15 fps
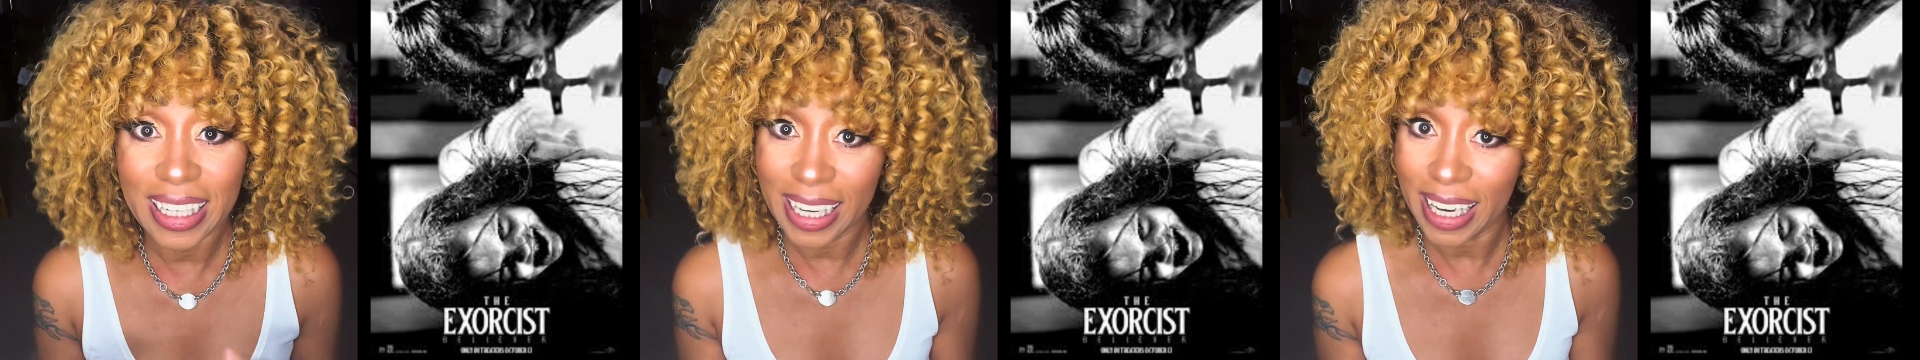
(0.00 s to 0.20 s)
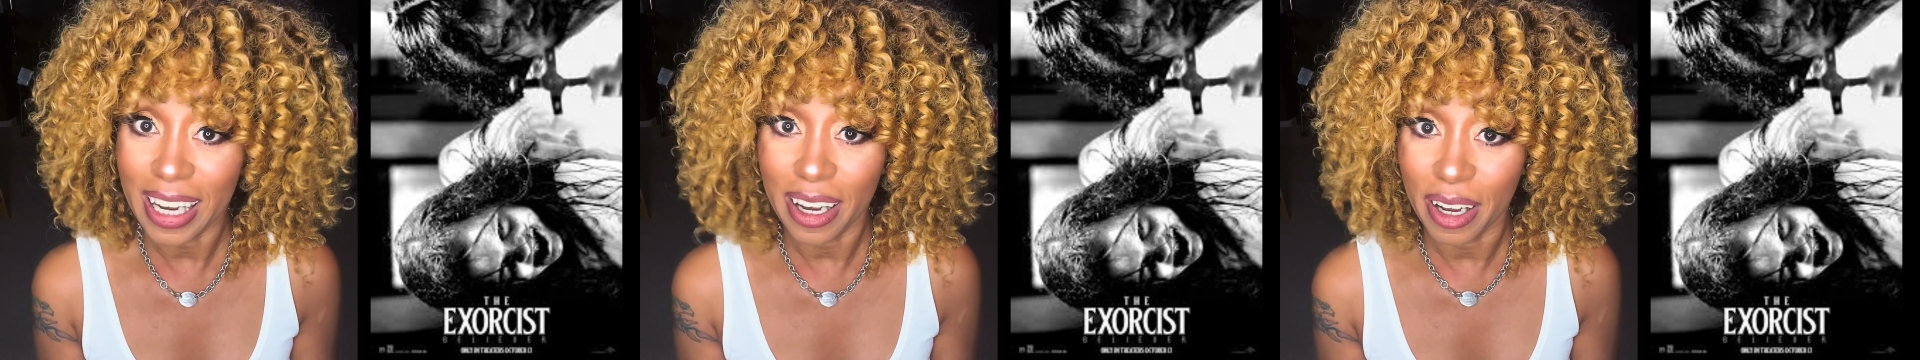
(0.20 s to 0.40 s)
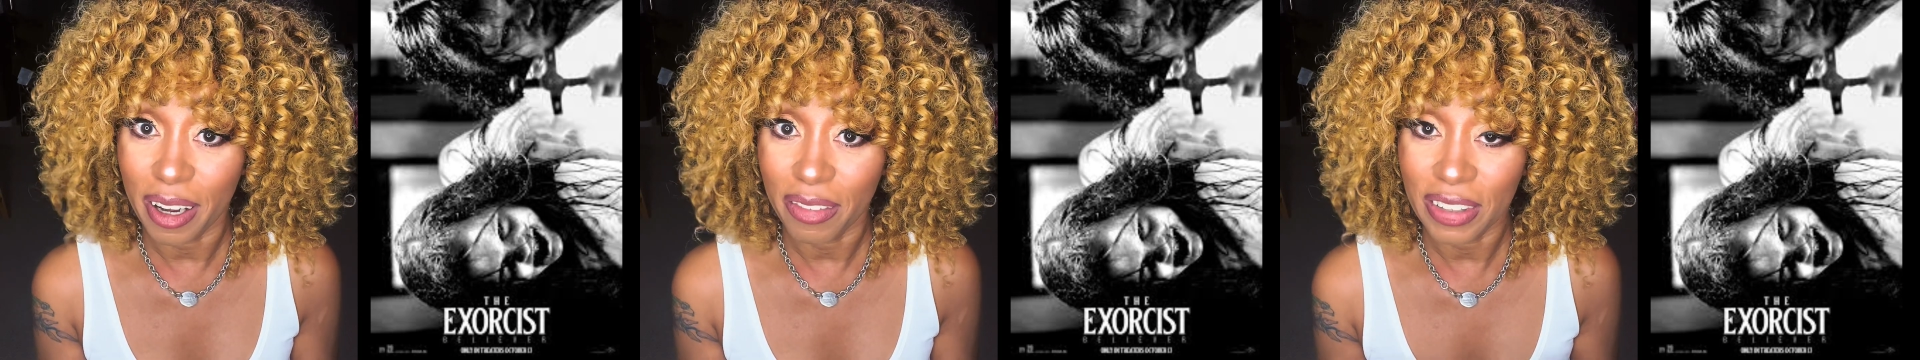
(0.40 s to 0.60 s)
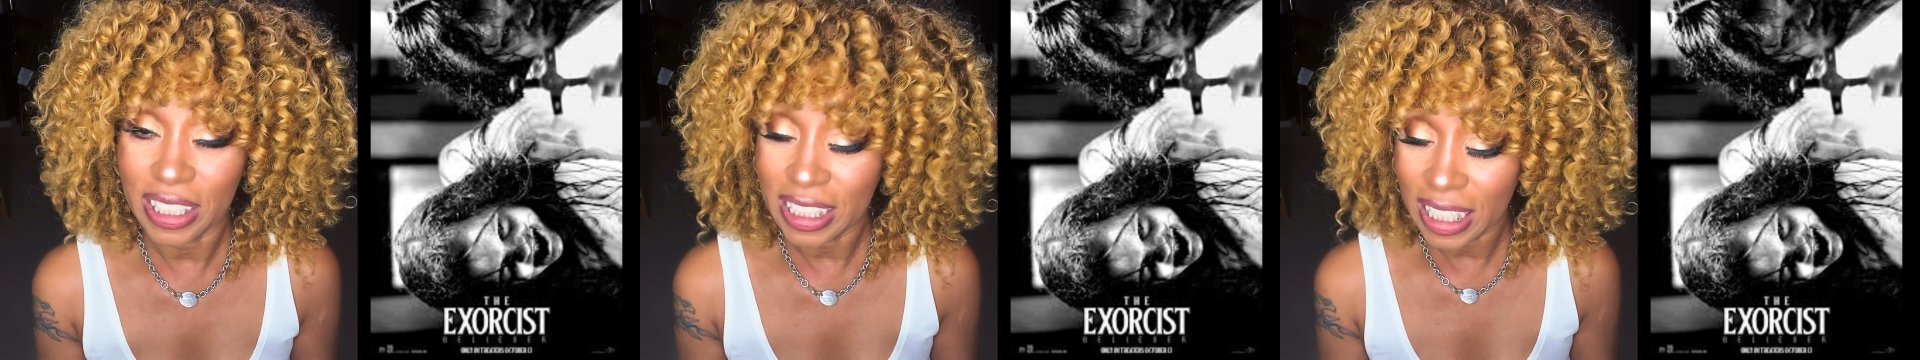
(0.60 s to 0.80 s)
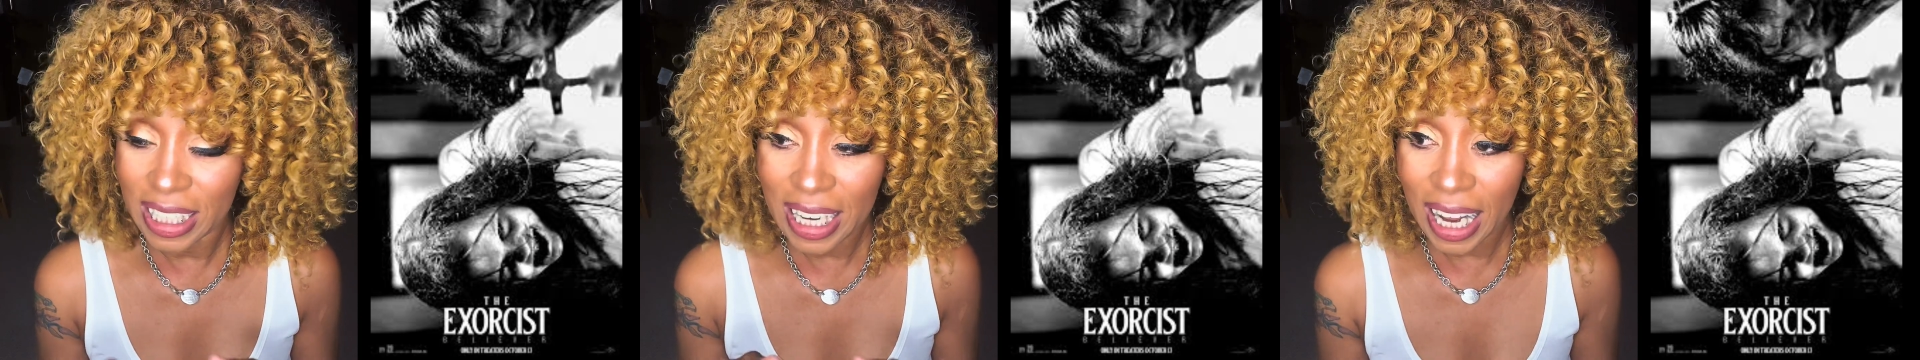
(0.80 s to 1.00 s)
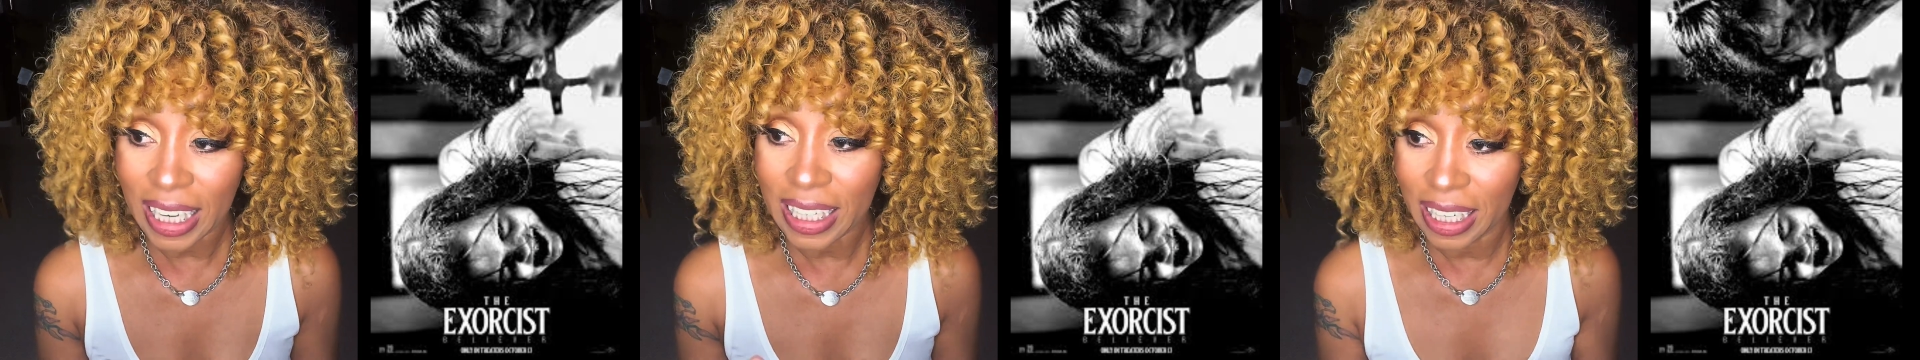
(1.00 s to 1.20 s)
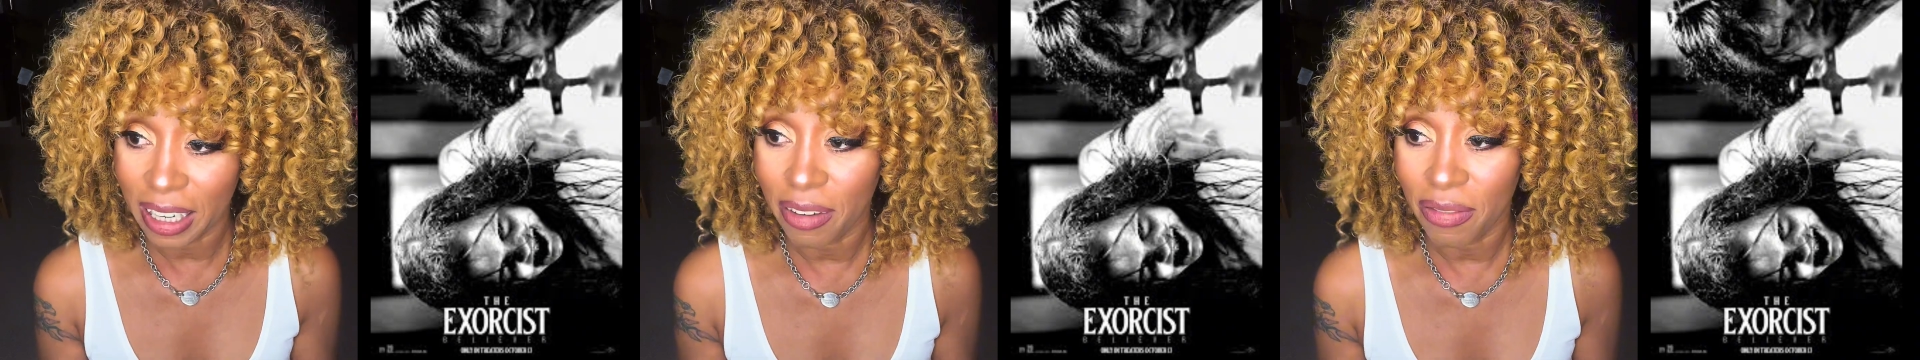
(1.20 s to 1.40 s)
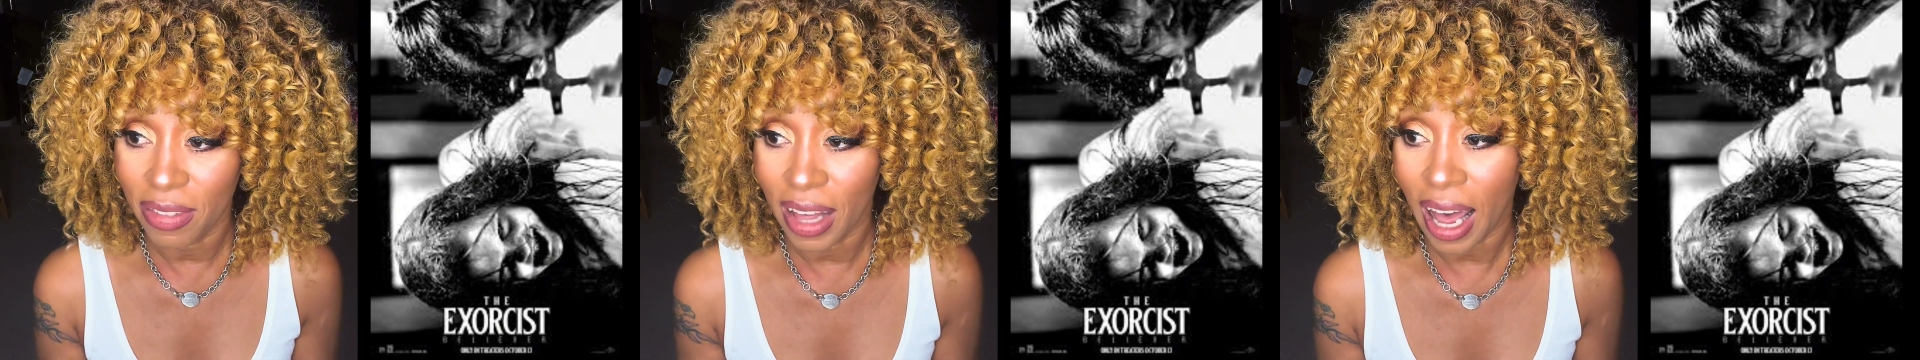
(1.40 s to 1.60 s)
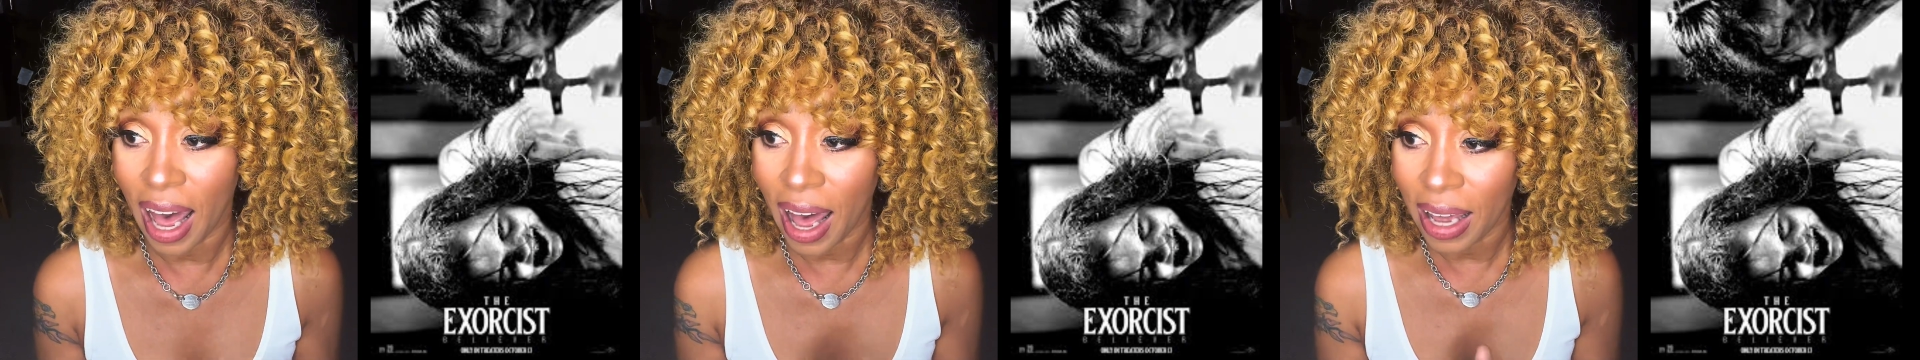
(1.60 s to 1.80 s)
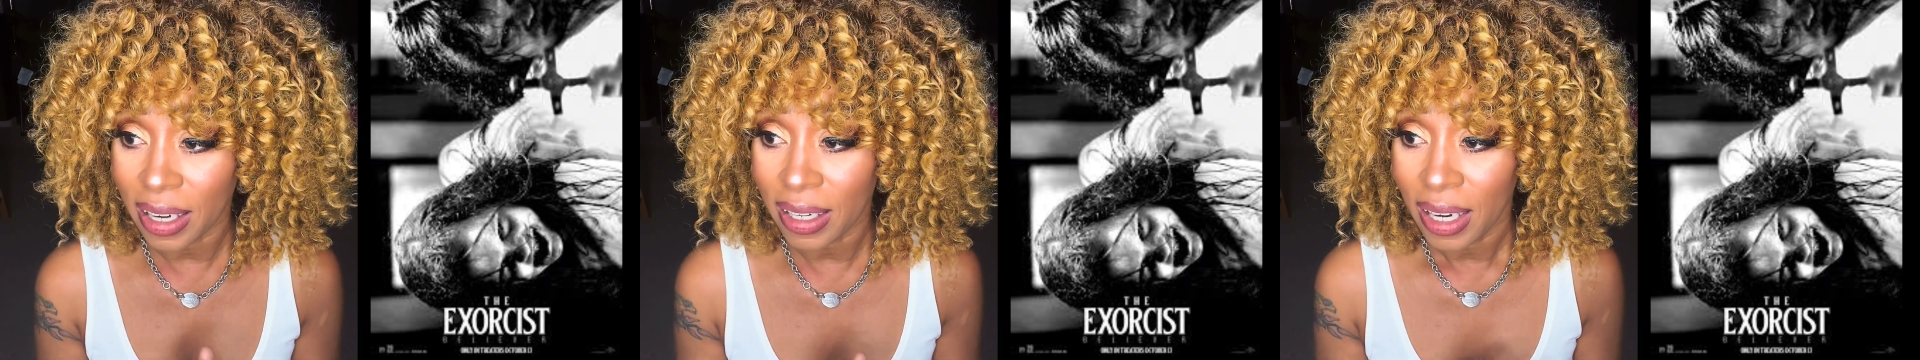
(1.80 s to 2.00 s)
give. It did not give
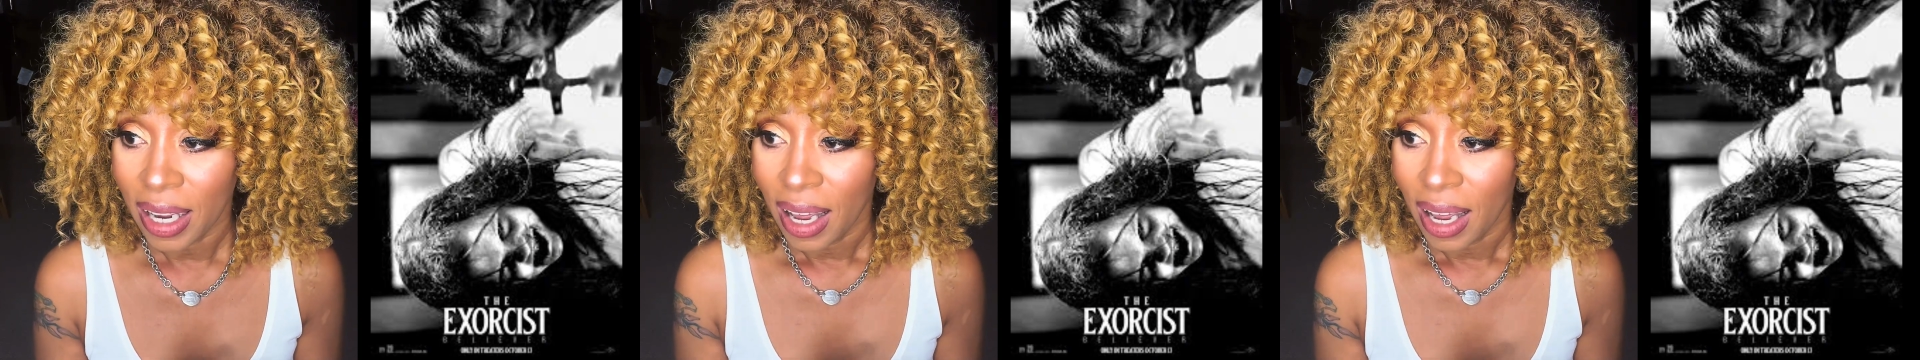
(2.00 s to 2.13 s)
that.